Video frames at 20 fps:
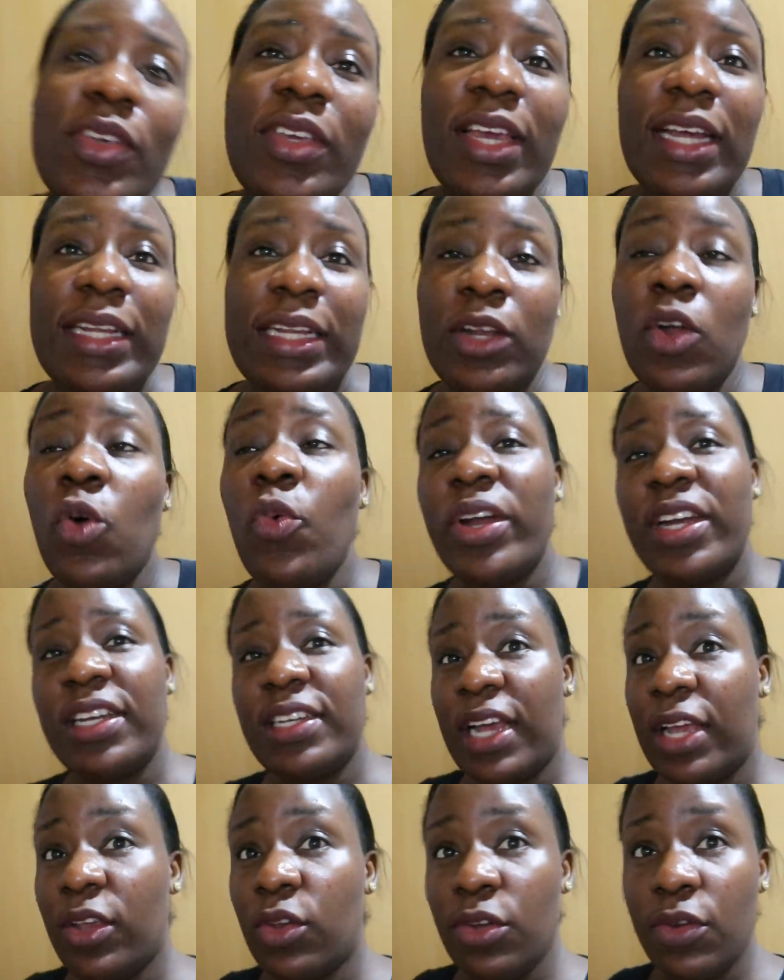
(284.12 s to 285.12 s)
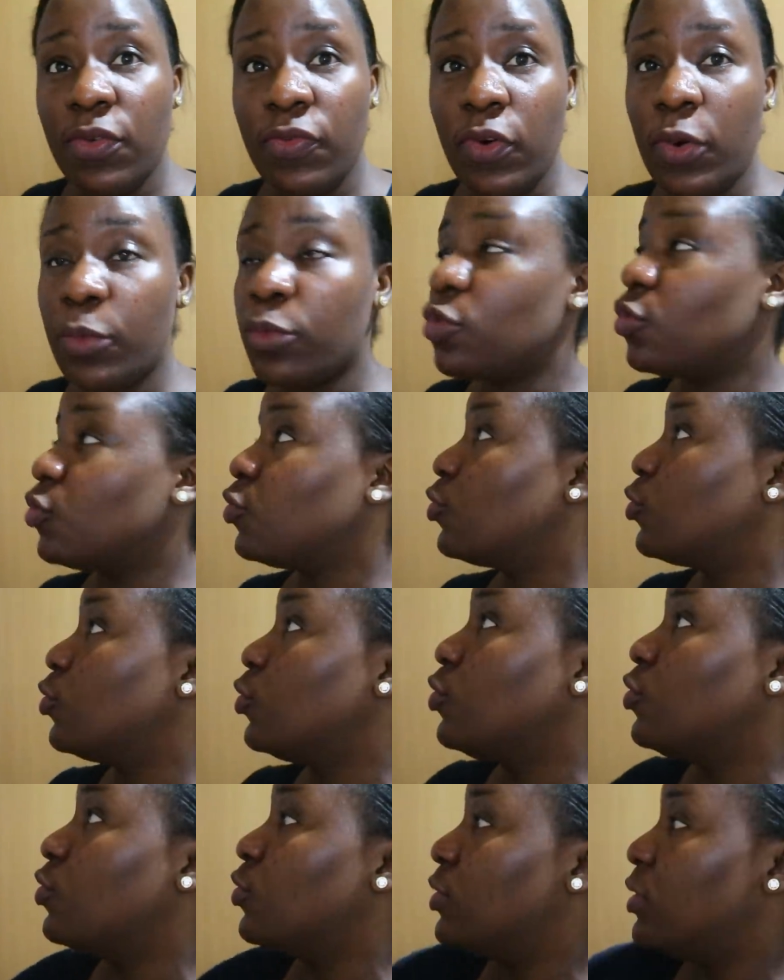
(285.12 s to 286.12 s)
So yeah, they're not wearing their uniforms to
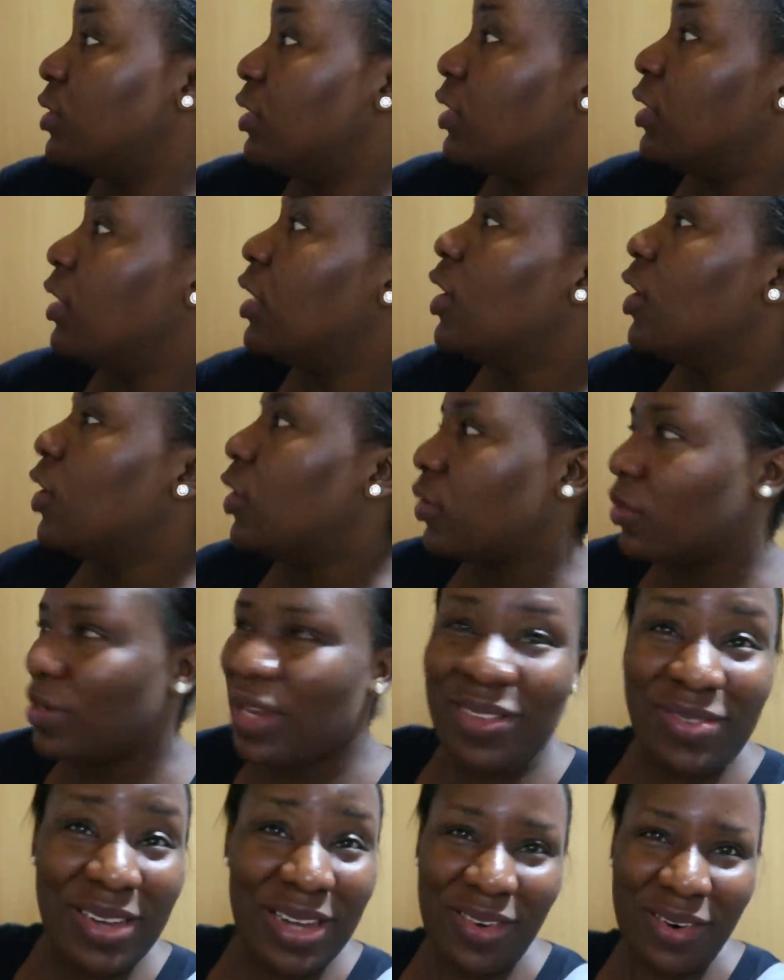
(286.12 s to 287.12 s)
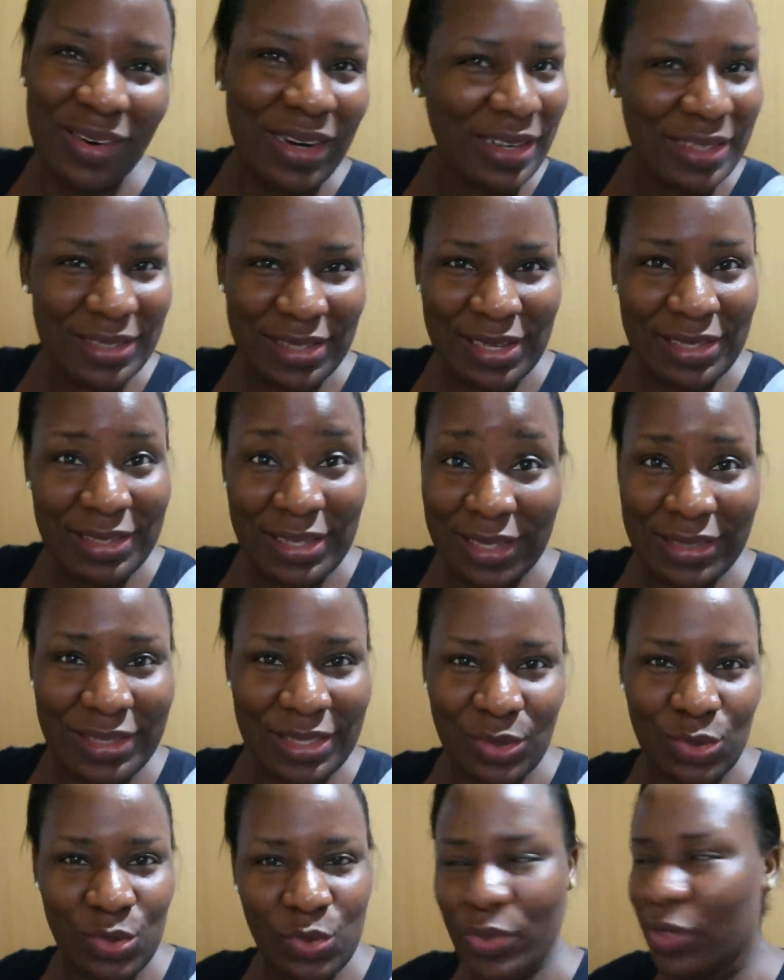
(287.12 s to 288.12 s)
school today. So that's why Kaora is
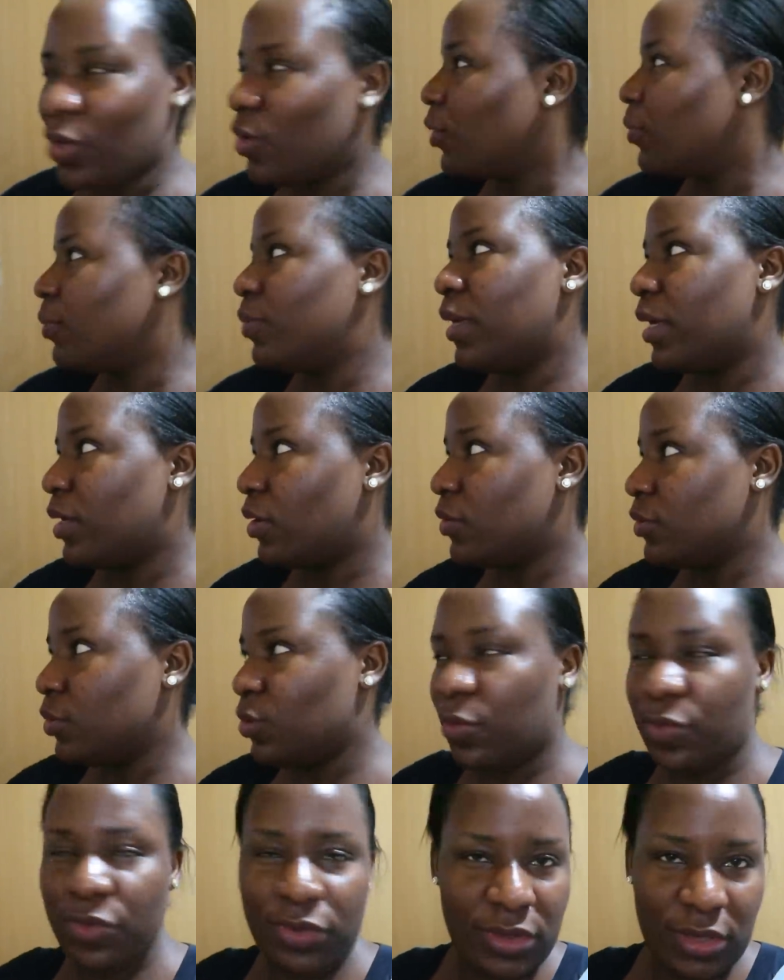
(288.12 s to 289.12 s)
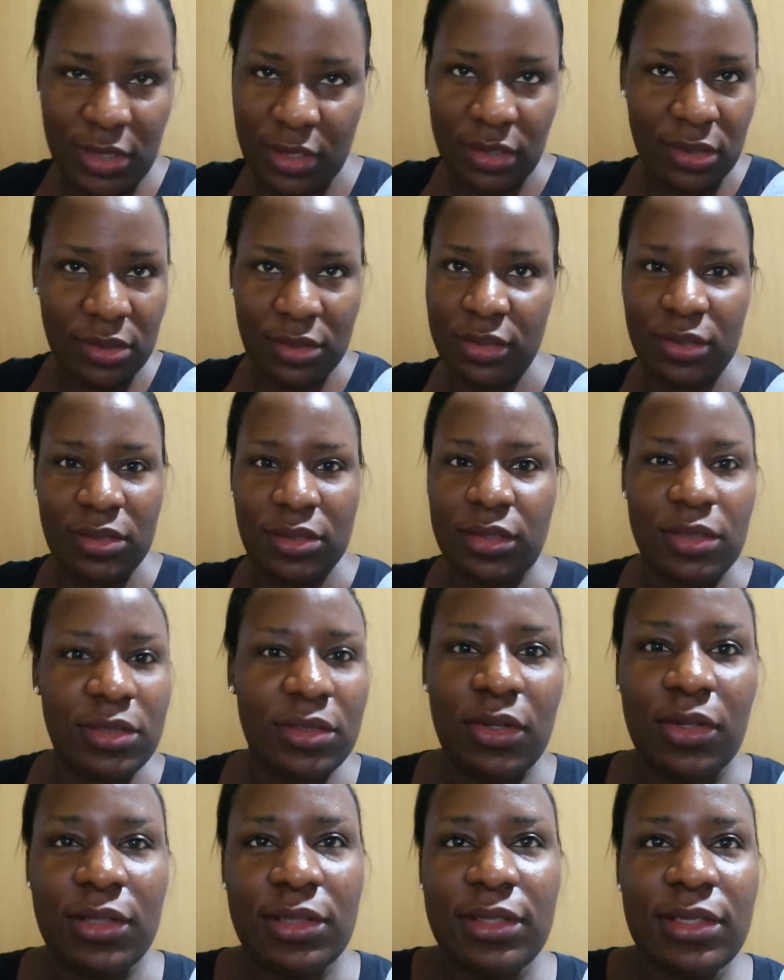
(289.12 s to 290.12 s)
excited to wake up. Like, on a normal day,
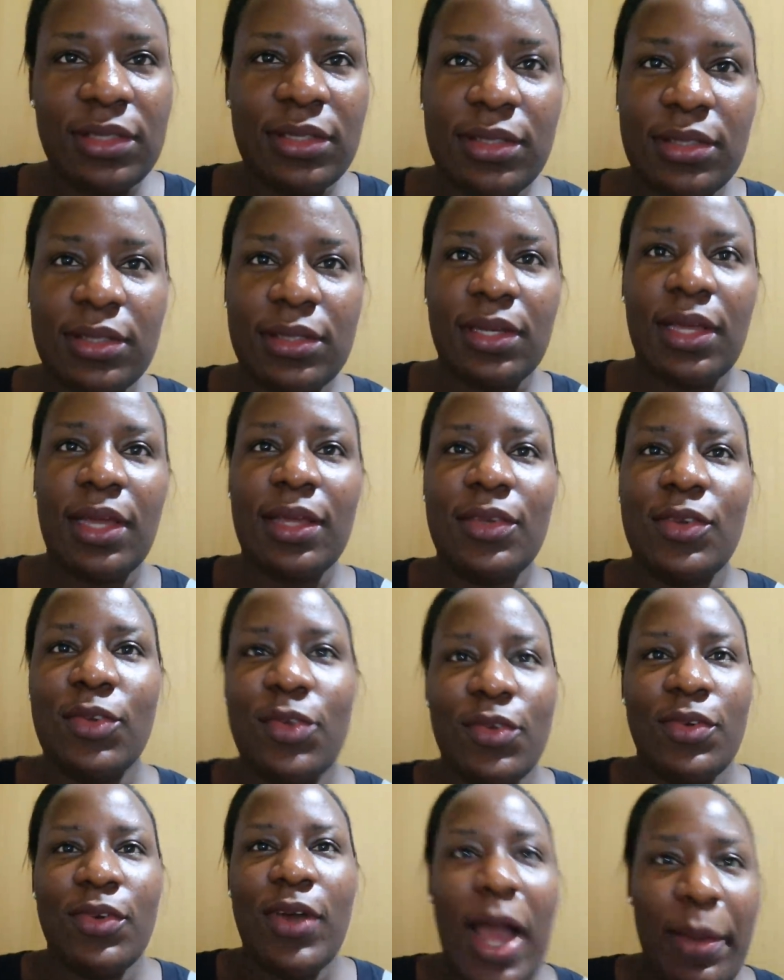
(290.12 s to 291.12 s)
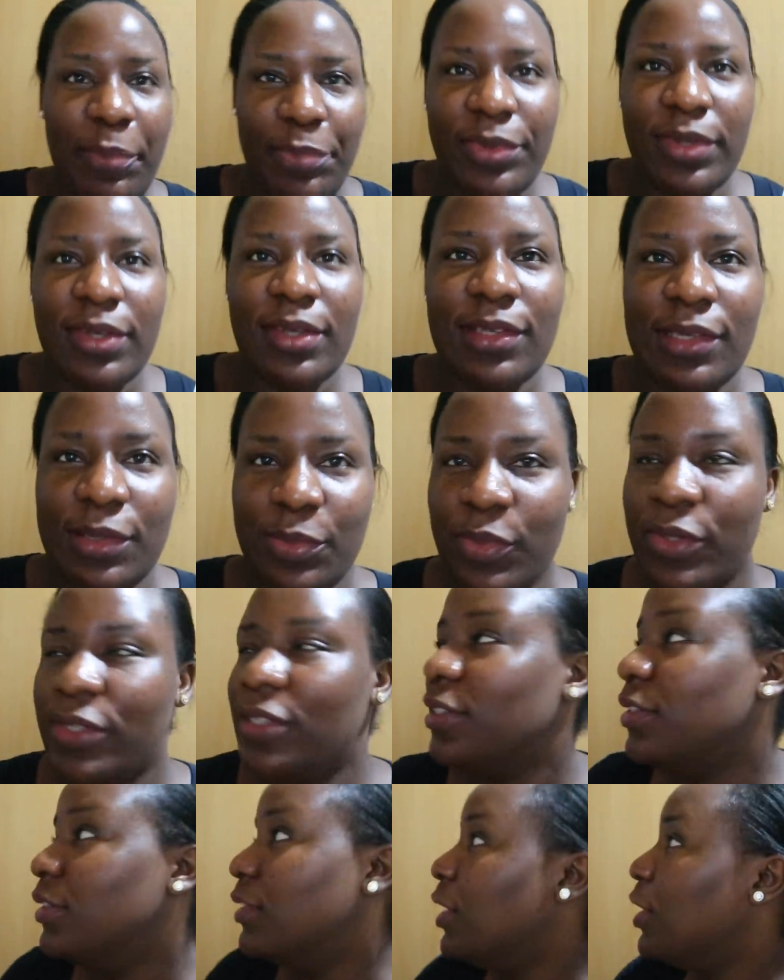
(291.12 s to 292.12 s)
she's not this, you know, happy in the
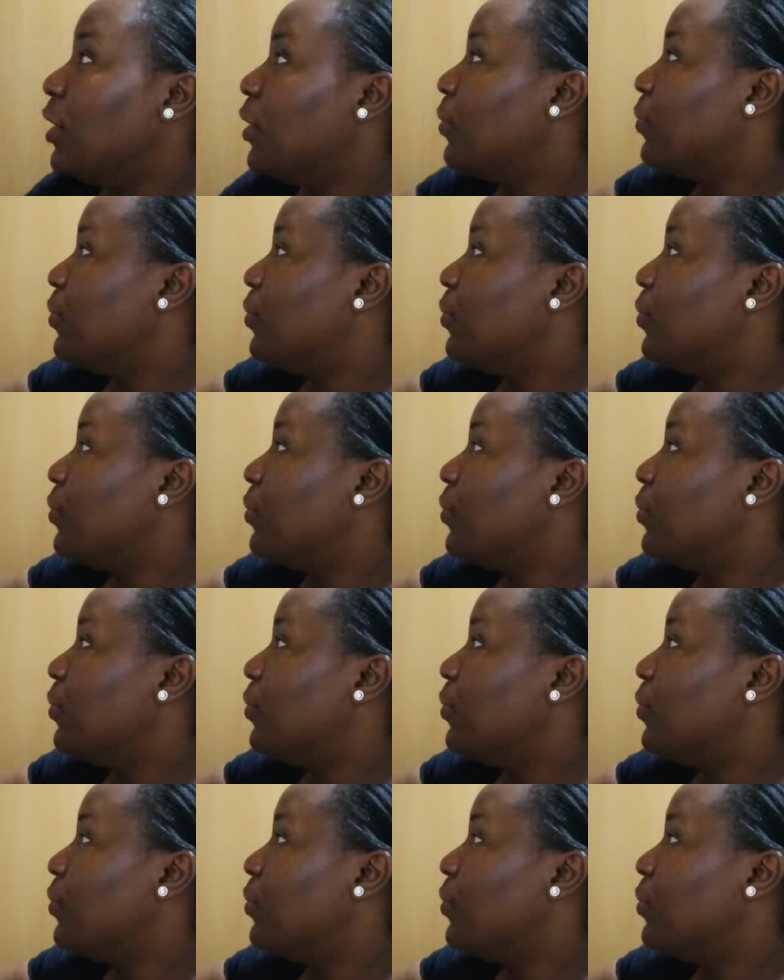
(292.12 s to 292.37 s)
morning.